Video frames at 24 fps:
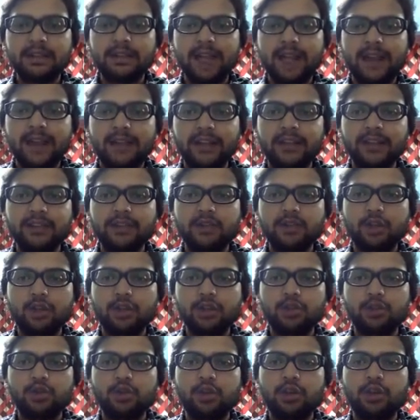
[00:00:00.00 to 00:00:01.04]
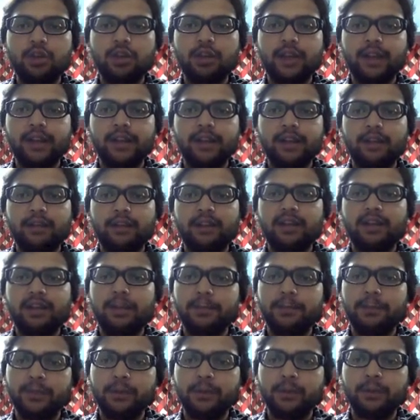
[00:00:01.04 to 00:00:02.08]
that is also kind of a
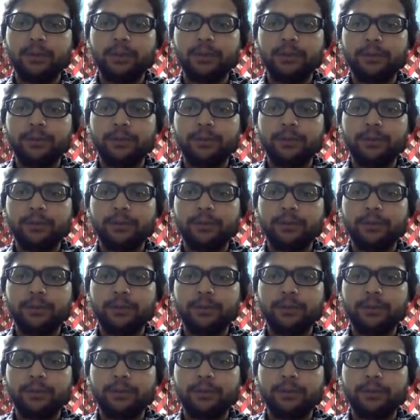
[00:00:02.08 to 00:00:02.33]
computer,